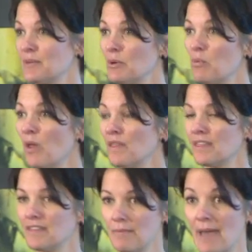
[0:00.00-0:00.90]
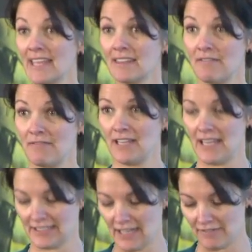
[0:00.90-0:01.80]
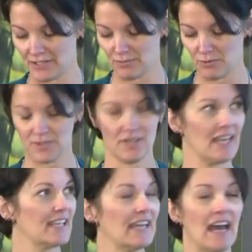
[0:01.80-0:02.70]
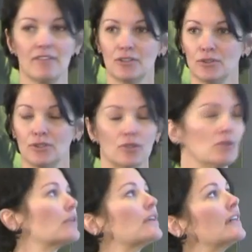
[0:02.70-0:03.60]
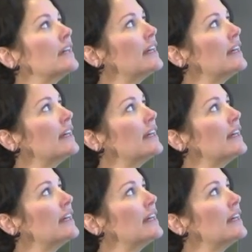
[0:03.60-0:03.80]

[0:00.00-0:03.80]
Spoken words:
So we want to make them feel uncomfortable so they can have a good look.